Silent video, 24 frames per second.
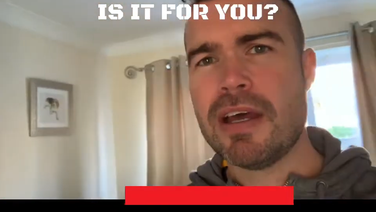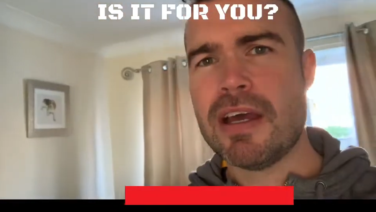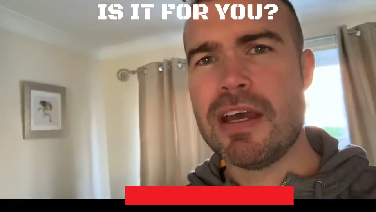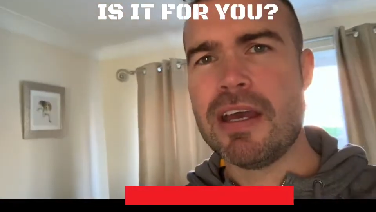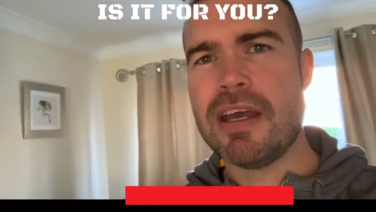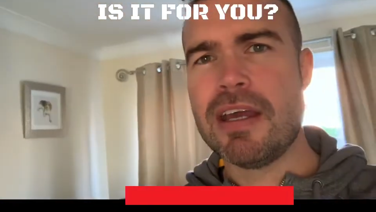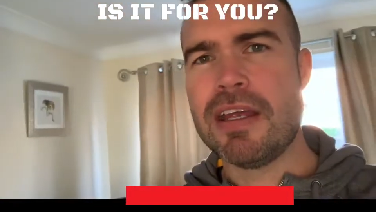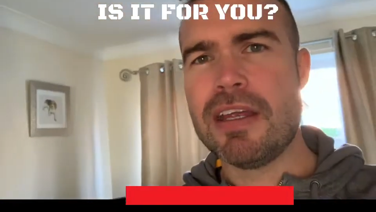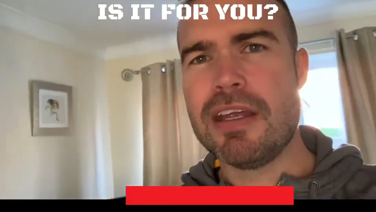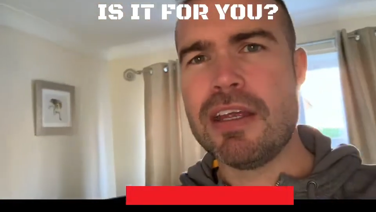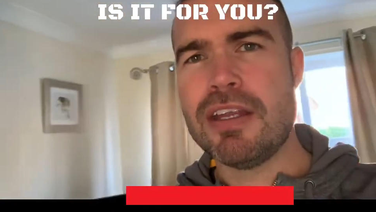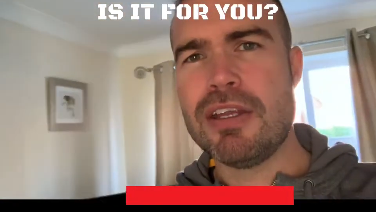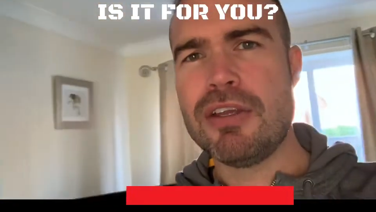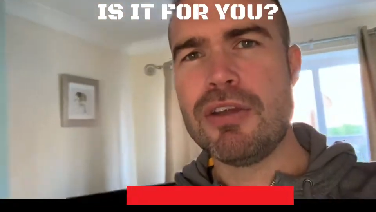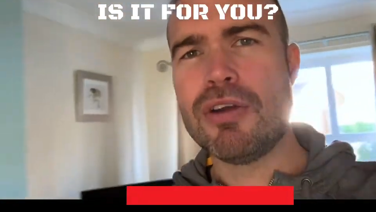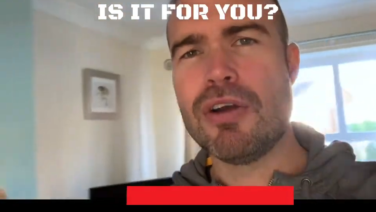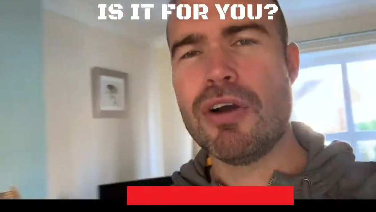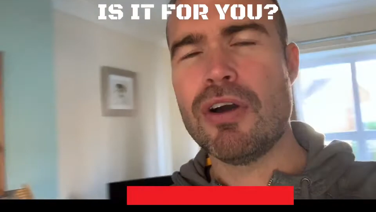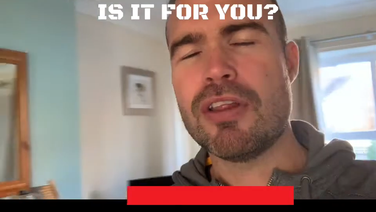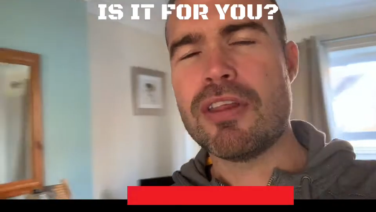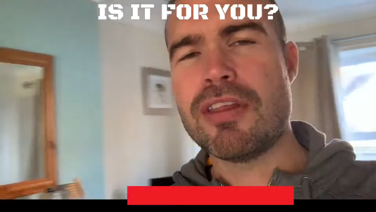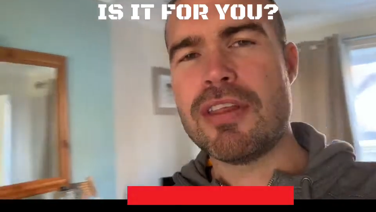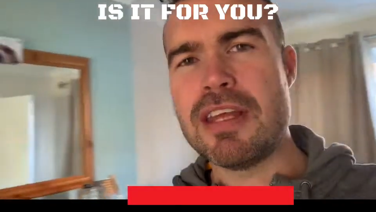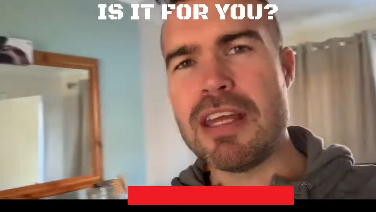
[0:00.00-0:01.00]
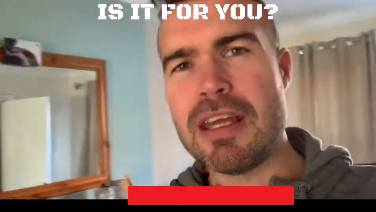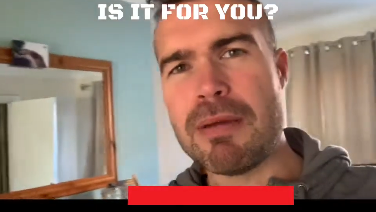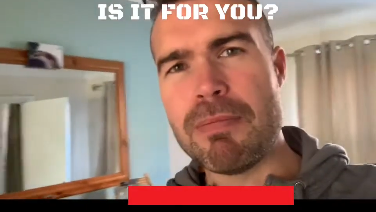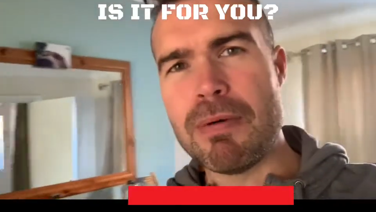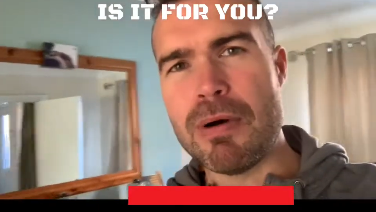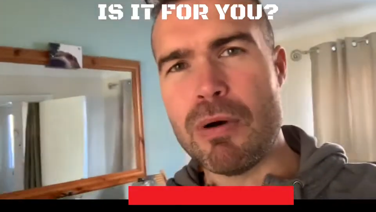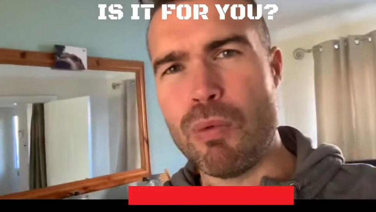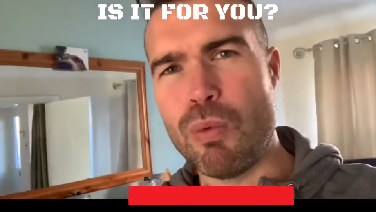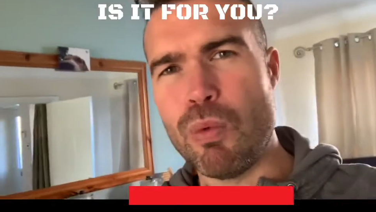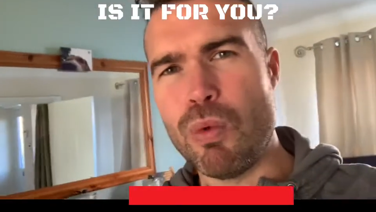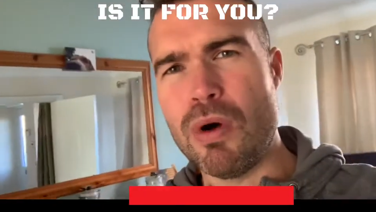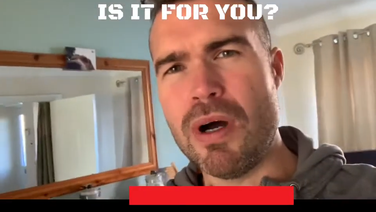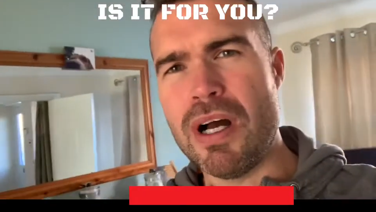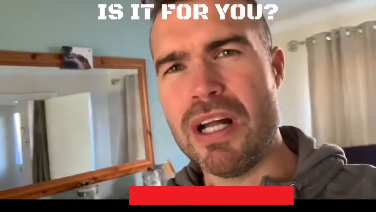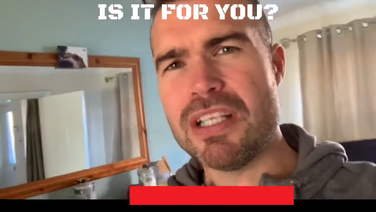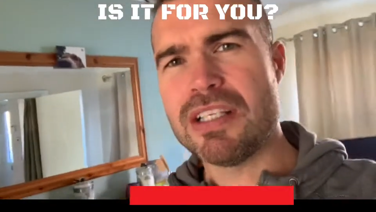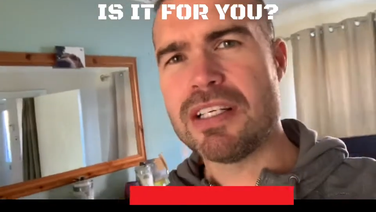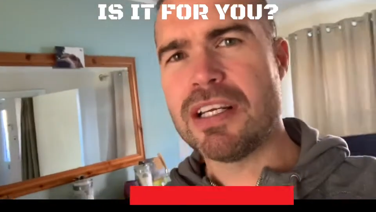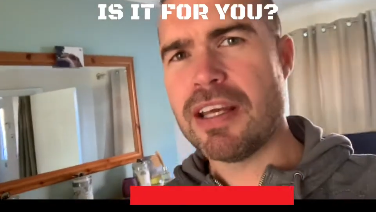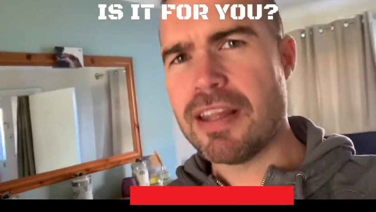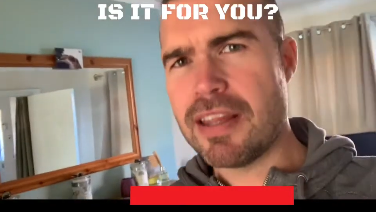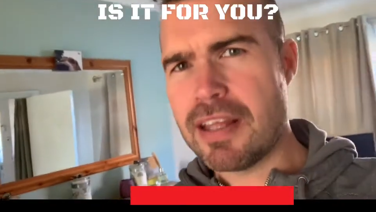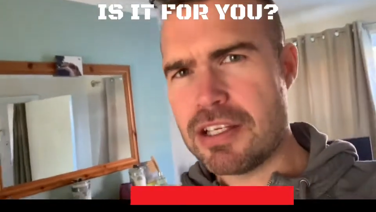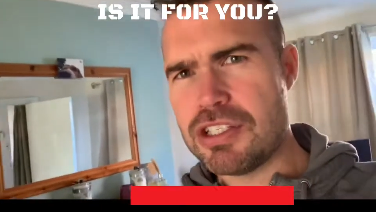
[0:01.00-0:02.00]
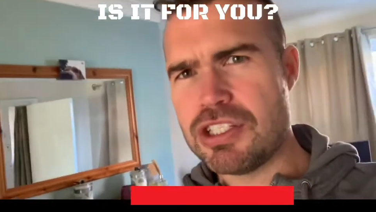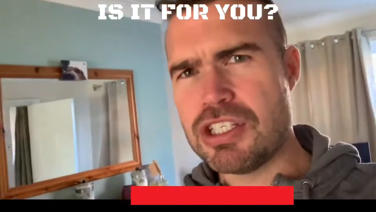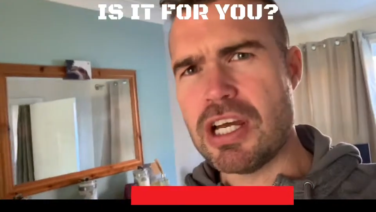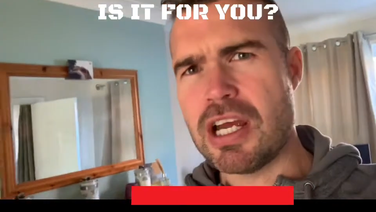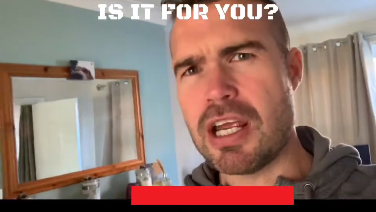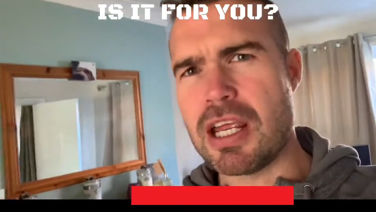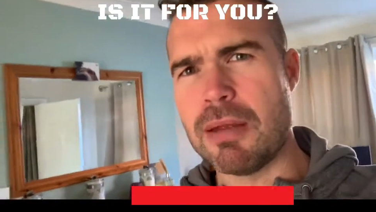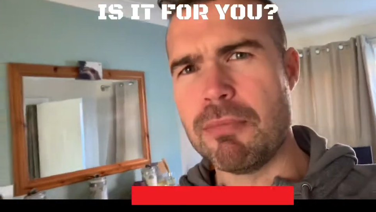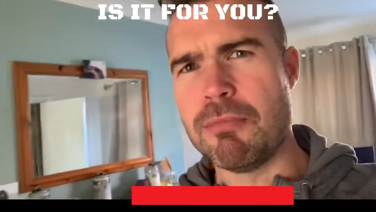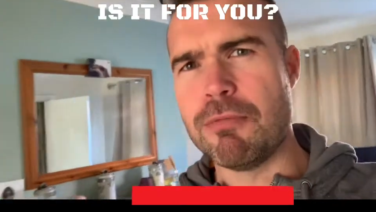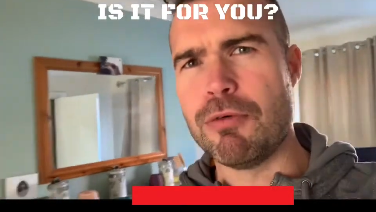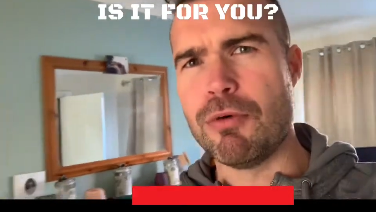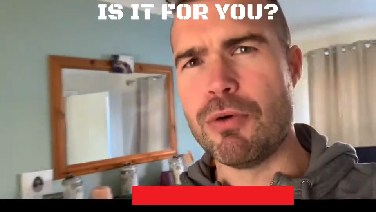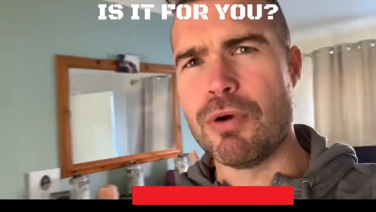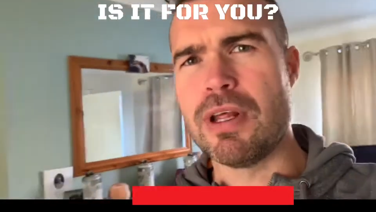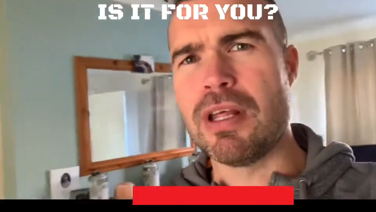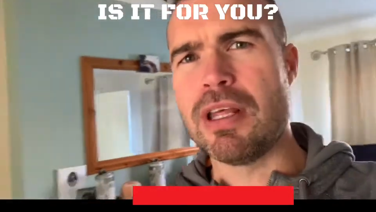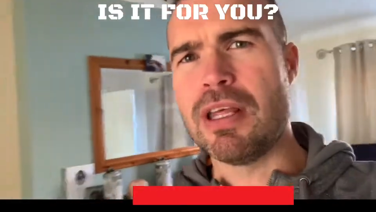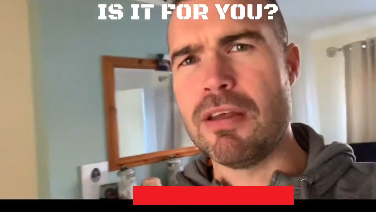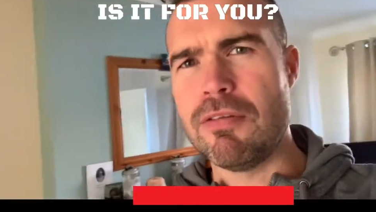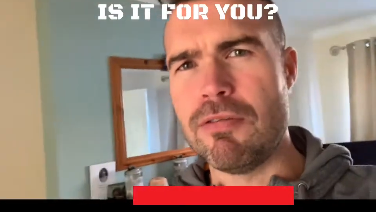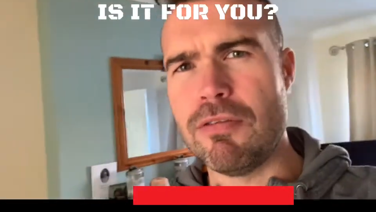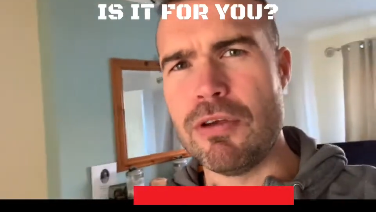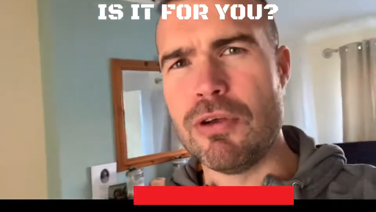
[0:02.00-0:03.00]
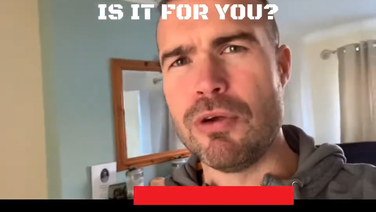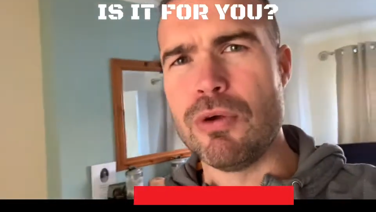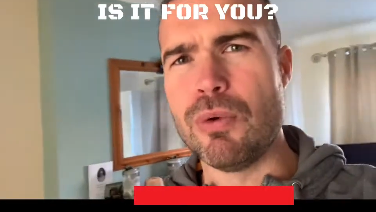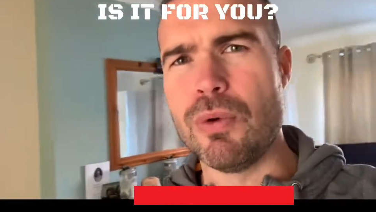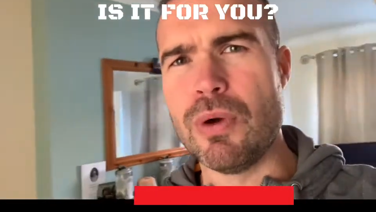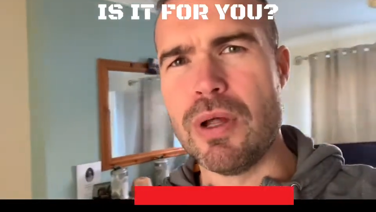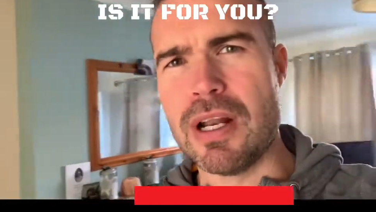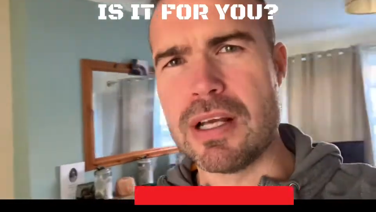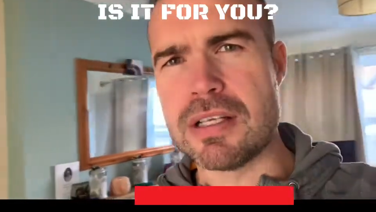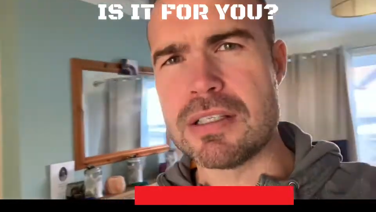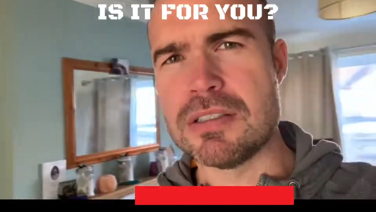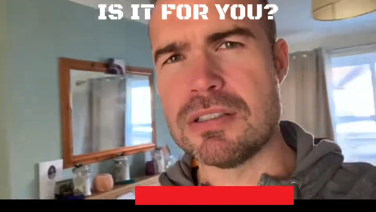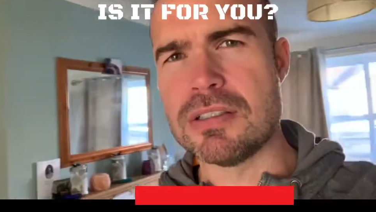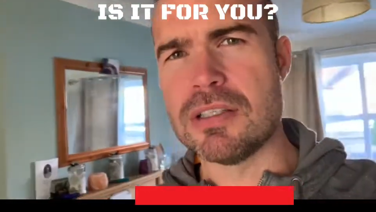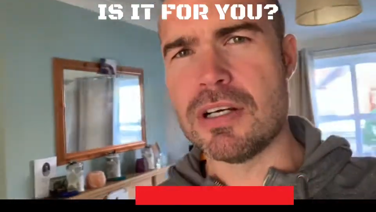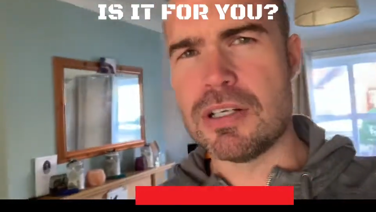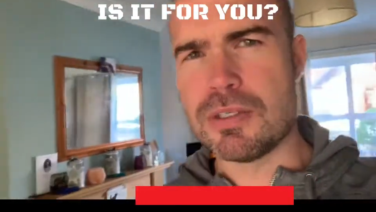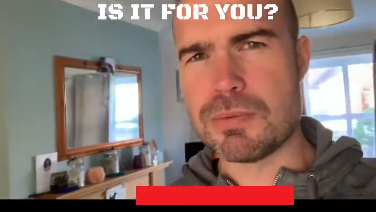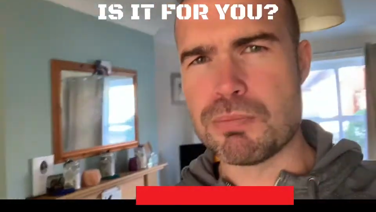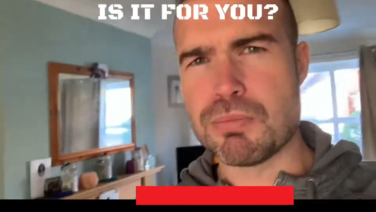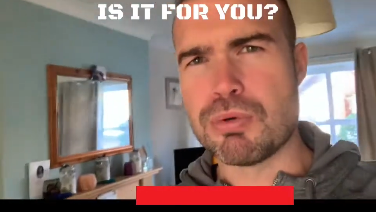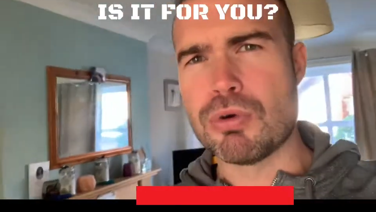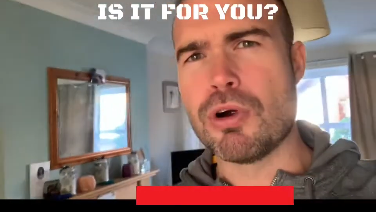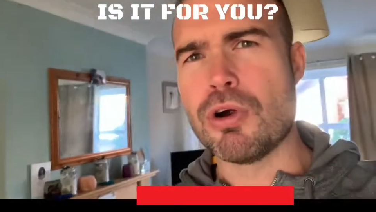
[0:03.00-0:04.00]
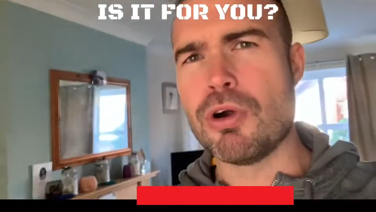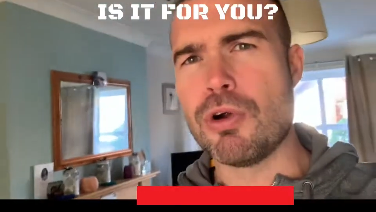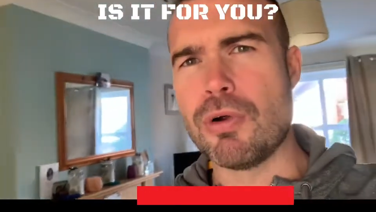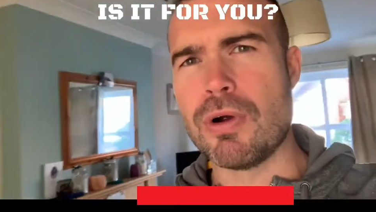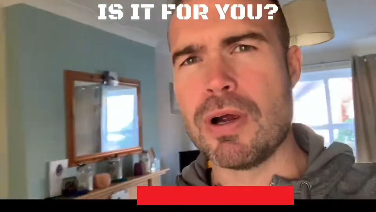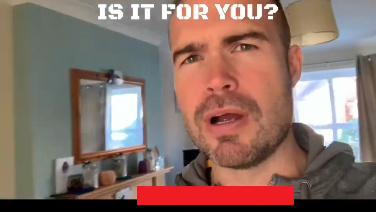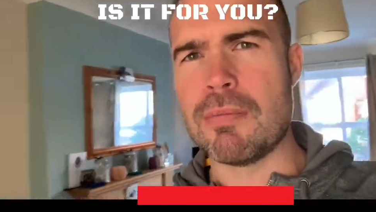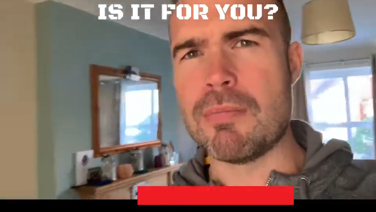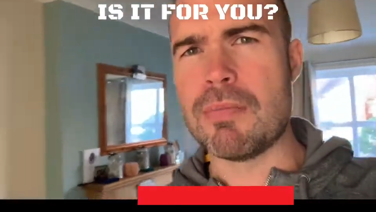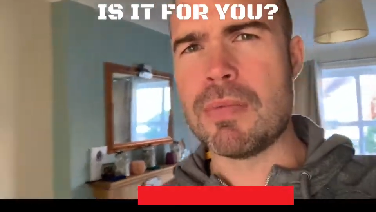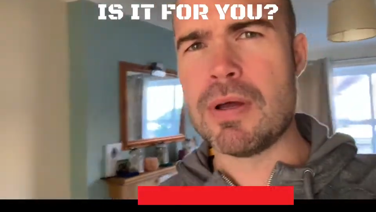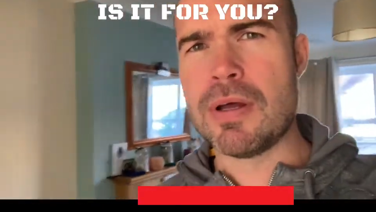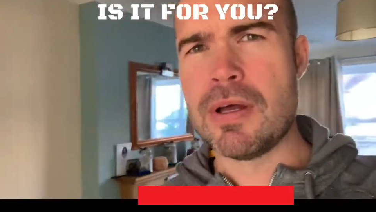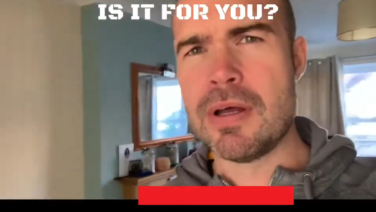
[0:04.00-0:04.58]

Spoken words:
and you got to think about what actually are they checking before they give you an exercise program.